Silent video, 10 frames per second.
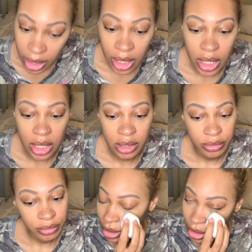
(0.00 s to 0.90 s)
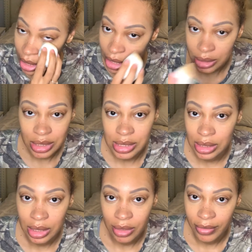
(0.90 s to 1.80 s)
ate. God
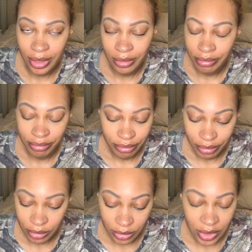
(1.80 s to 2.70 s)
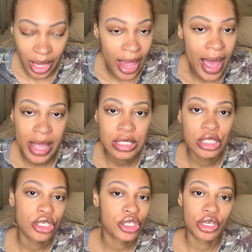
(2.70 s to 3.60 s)
doesn't even
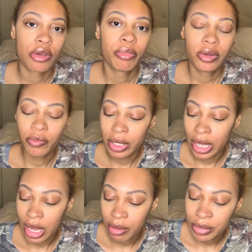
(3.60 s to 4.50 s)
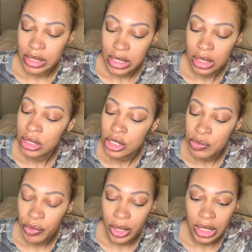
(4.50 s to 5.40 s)
ask the serpent what happens at this
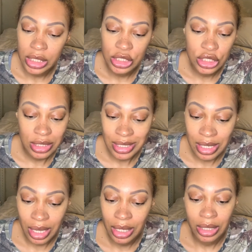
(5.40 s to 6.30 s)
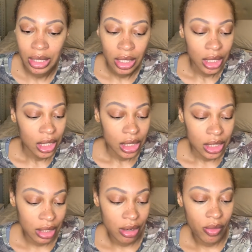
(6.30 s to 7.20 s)
point. He's just like,
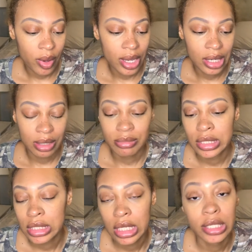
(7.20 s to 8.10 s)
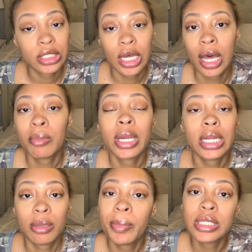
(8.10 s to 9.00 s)
you know what? I'm just gonna hop right
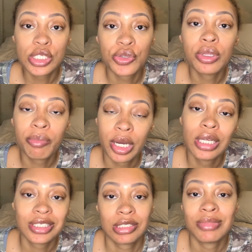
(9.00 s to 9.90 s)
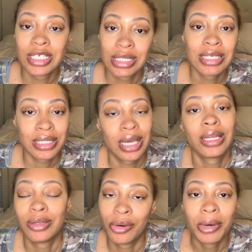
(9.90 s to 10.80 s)
up into the punishments because I
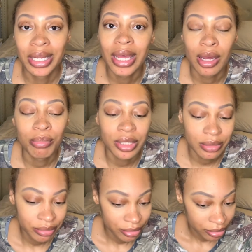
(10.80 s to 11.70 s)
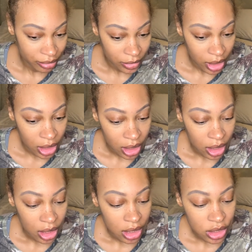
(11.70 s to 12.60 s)
know what happened.
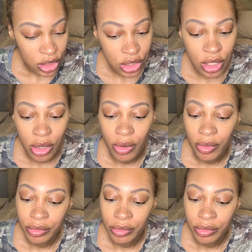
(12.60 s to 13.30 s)
So